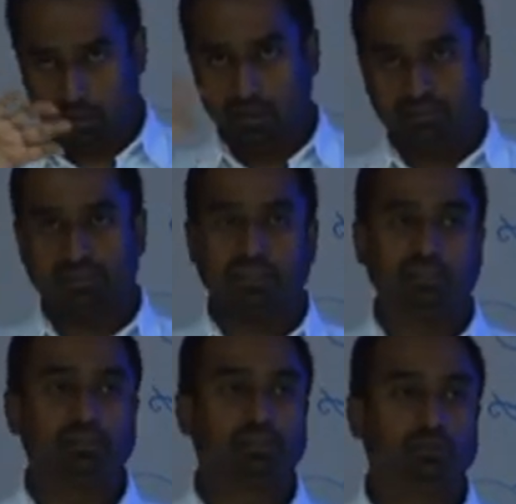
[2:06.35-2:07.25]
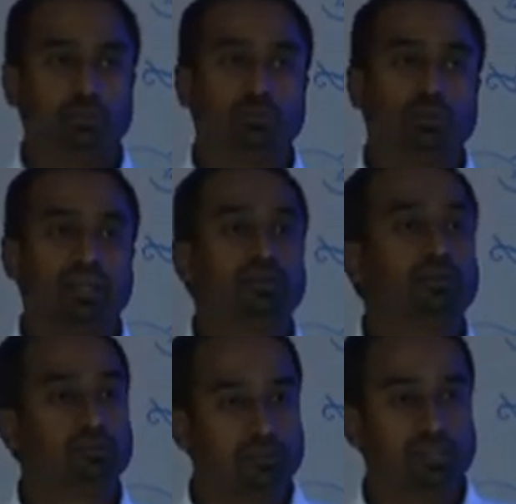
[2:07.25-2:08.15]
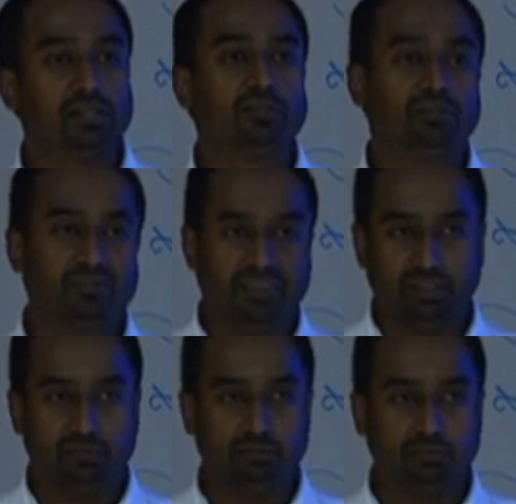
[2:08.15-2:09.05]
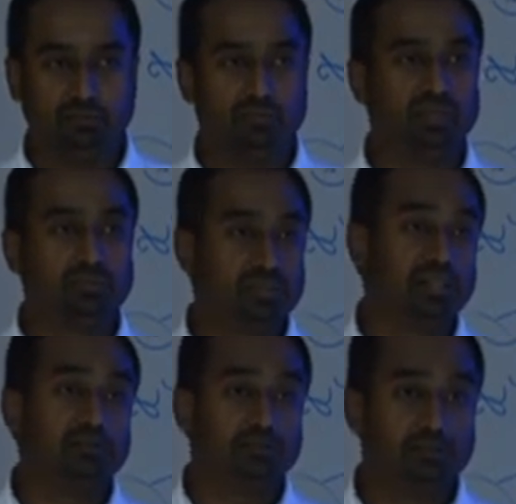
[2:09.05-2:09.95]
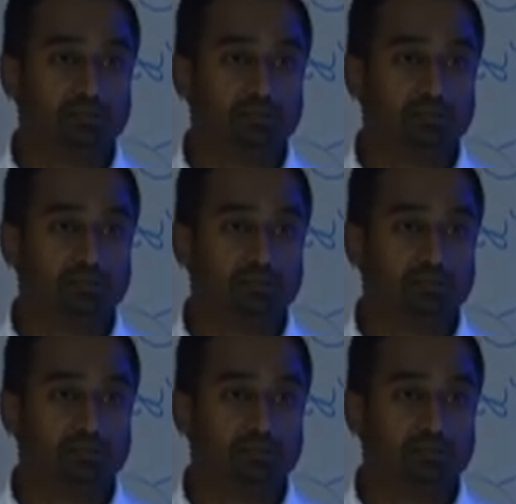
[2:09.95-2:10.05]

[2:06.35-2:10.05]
assigned to a country to define themselves.